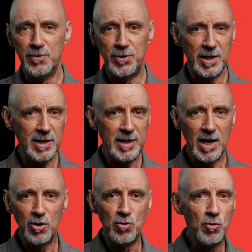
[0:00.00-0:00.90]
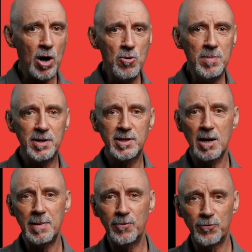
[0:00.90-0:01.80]
the aromas
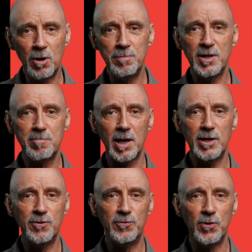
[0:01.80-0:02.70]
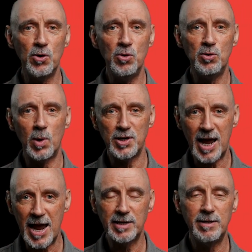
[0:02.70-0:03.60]
coming from this plate of food,
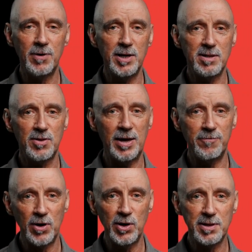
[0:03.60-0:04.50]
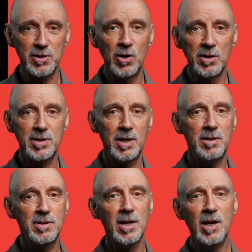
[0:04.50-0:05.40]
which activates that very strong
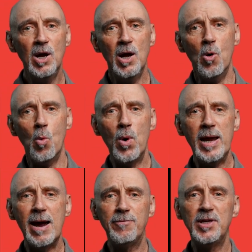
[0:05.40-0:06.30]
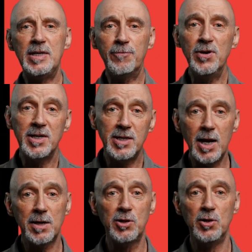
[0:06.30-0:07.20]
sense. We have the different
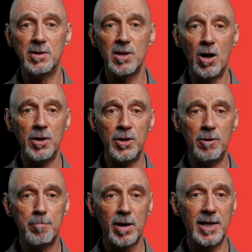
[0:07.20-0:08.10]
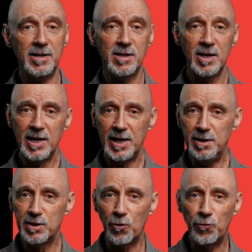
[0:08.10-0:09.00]
textures on the plate.
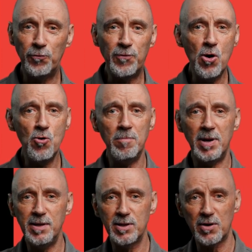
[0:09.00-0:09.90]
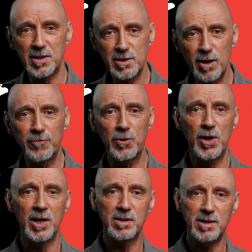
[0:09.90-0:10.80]
He's got foam, he's got soft
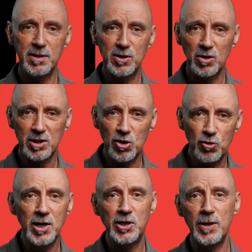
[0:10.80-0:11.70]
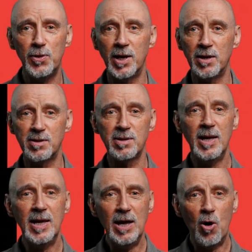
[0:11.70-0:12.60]
things, he's got crunchy things,
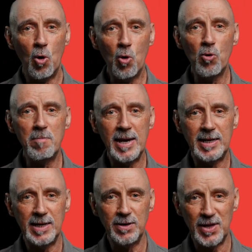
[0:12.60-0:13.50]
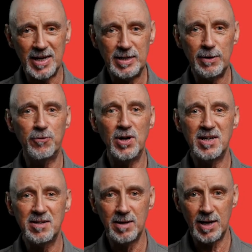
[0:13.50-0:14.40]
all making that different